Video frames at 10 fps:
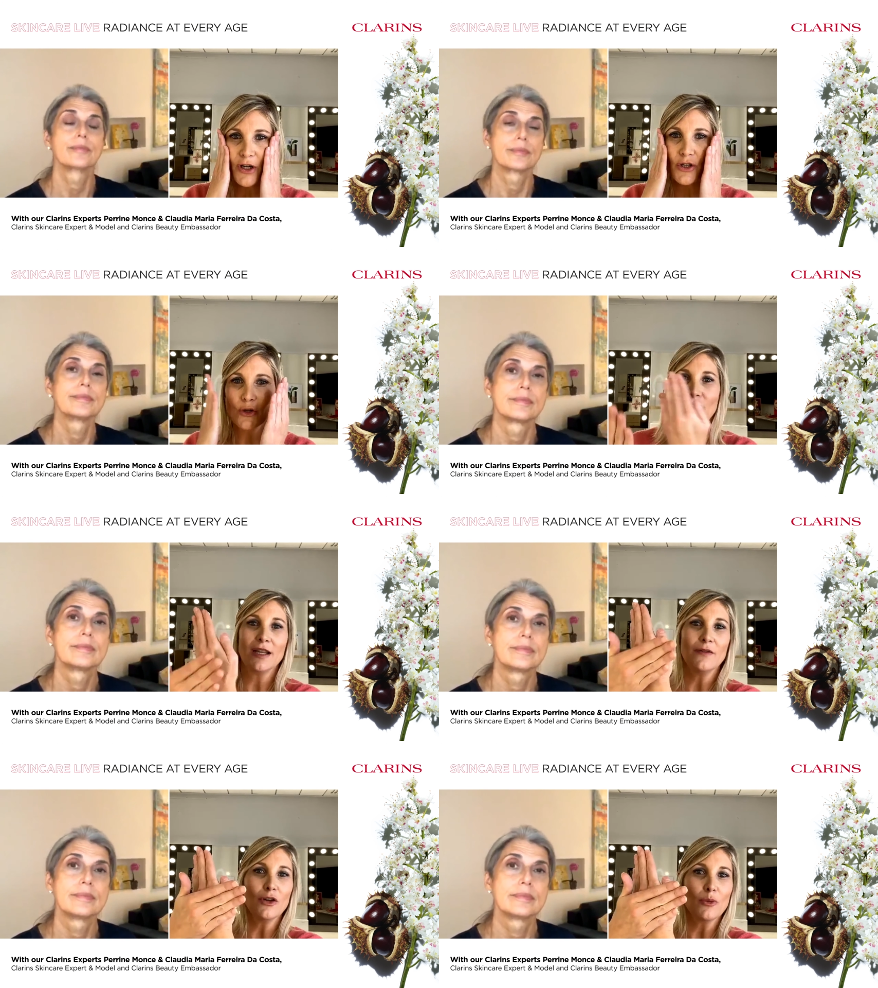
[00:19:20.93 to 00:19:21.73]
Speaker 1: you
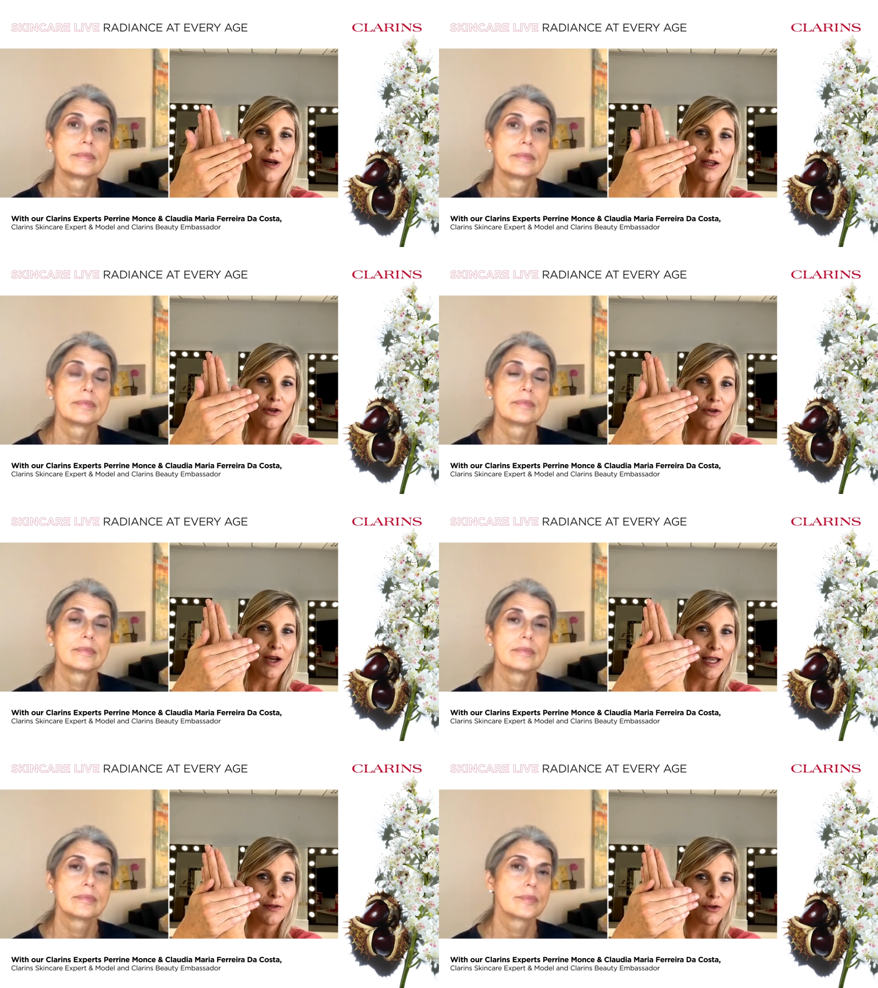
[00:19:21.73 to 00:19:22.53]
can even apply on your
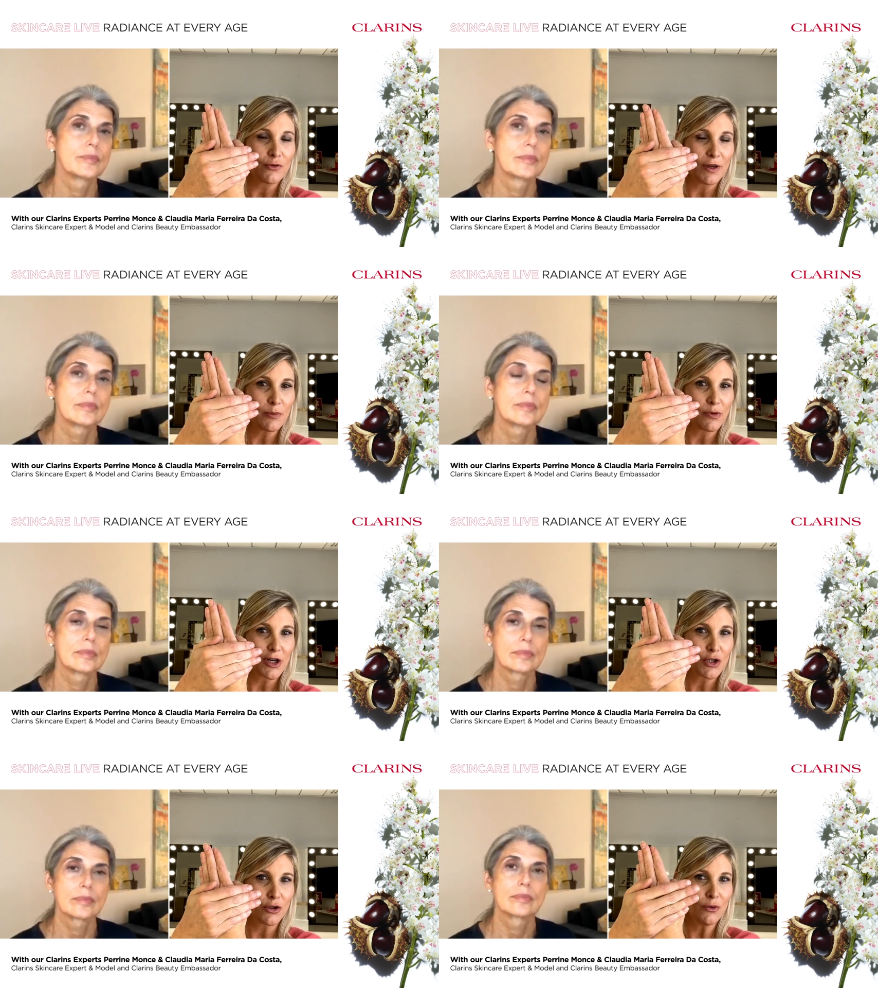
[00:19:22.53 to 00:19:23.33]
hand the draining
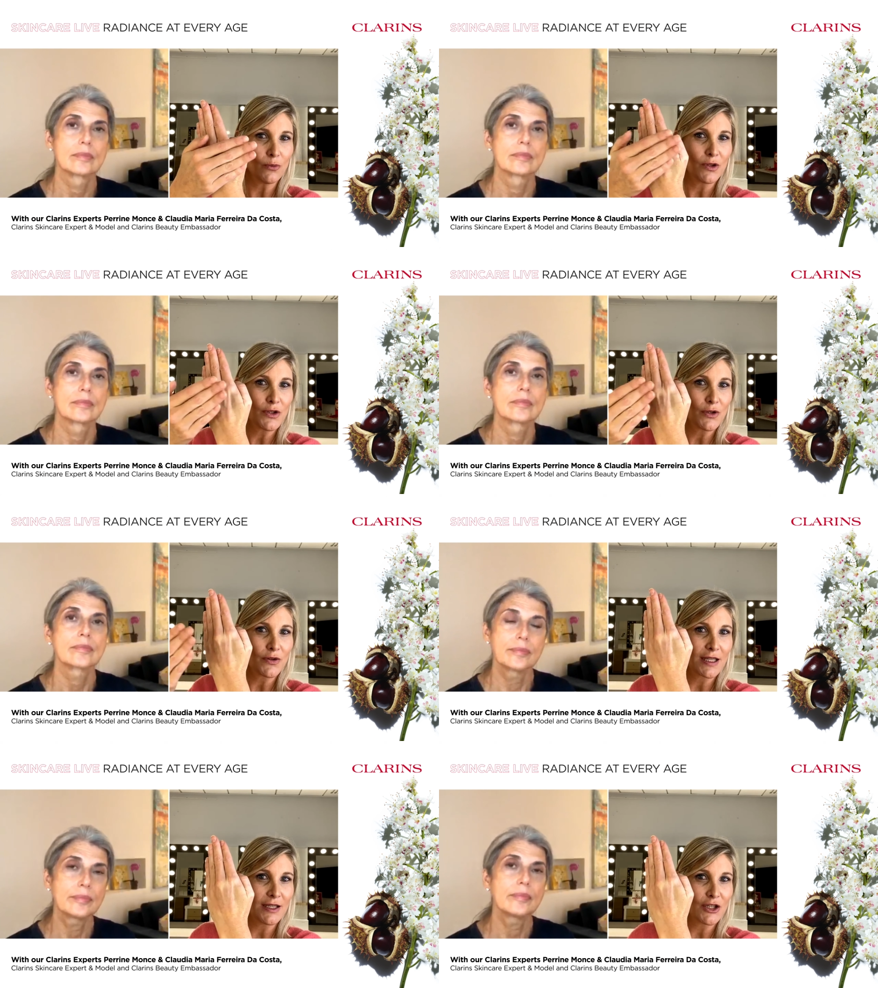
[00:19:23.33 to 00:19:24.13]
pressure. Once your
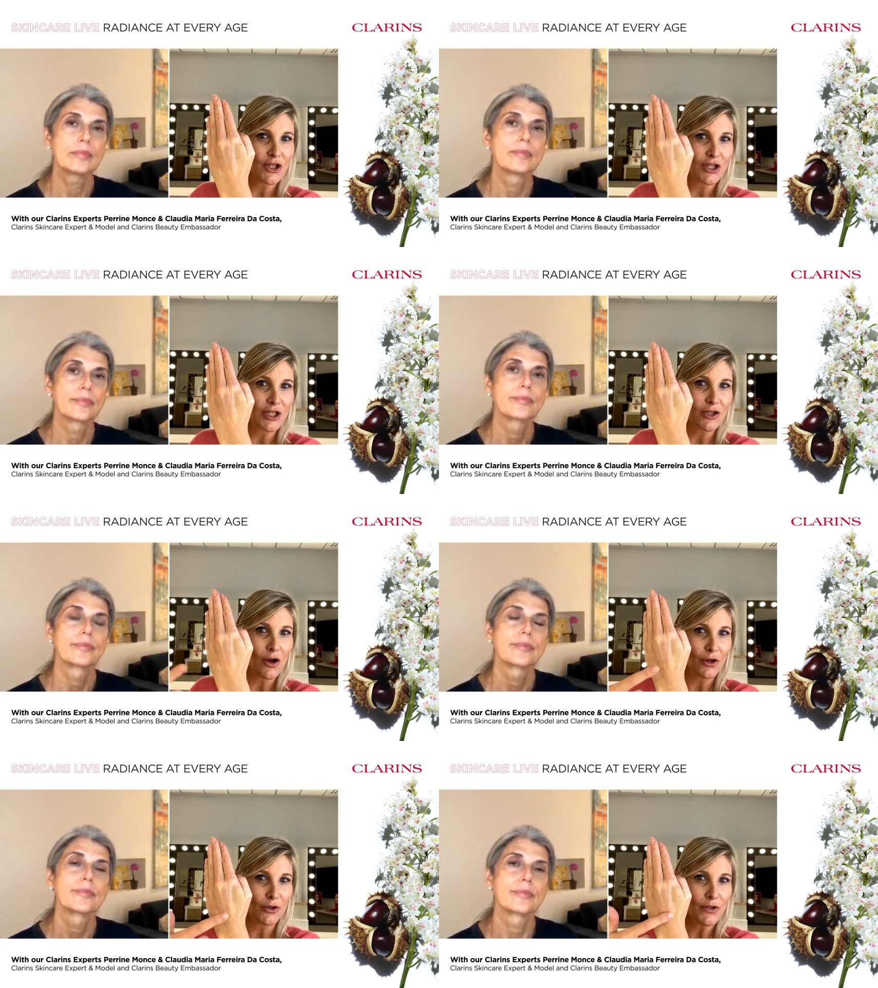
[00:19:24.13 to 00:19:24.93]
skin mm-hmm.
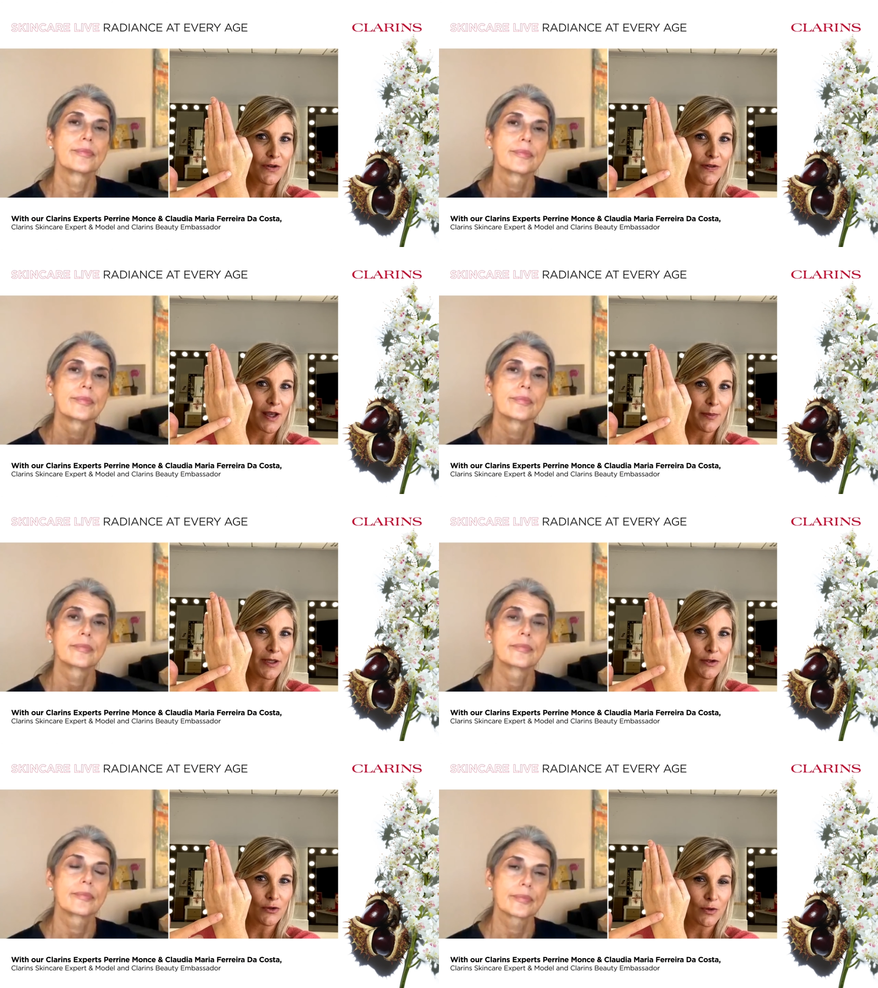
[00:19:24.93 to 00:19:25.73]
colors, that
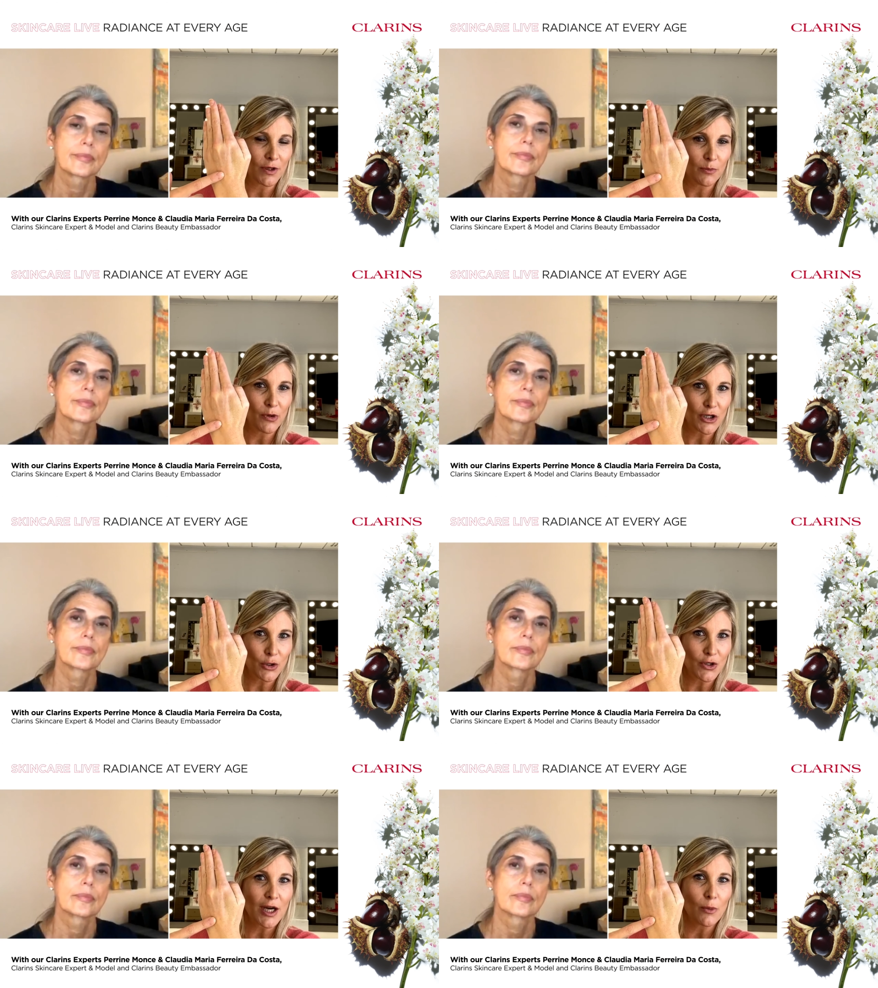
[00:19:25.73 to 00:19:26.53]
means the draining
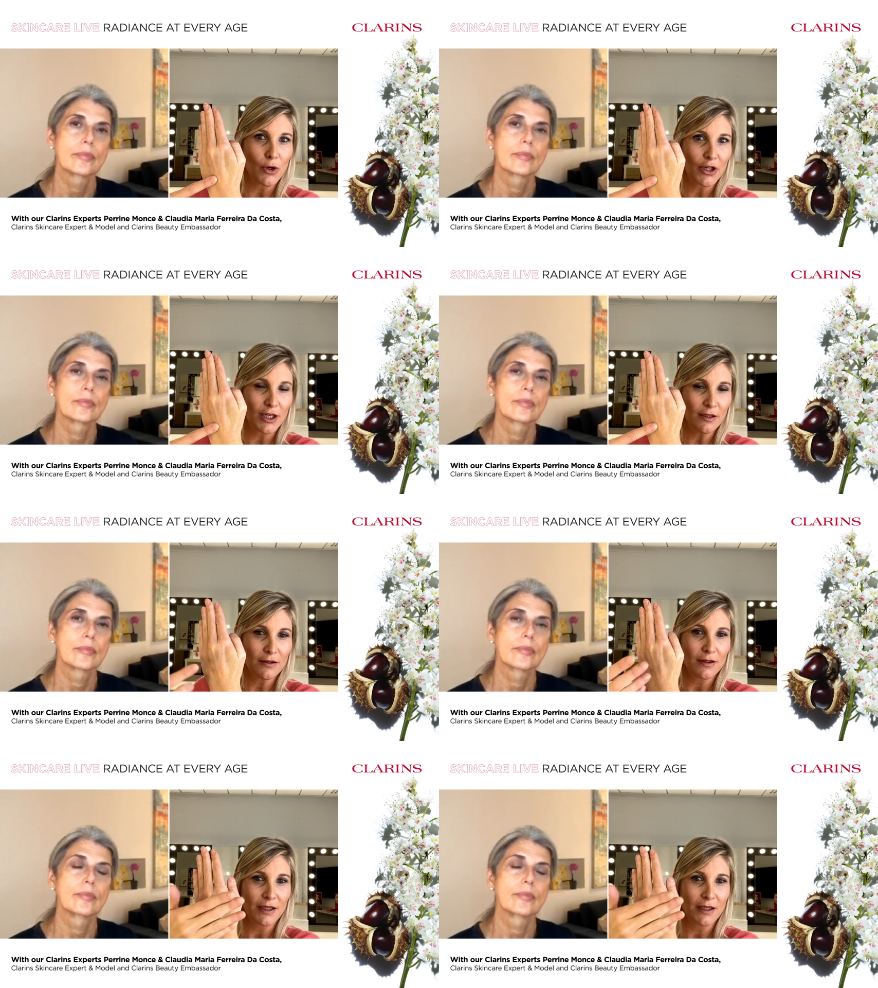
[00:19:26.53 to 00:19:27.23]
pressures are working.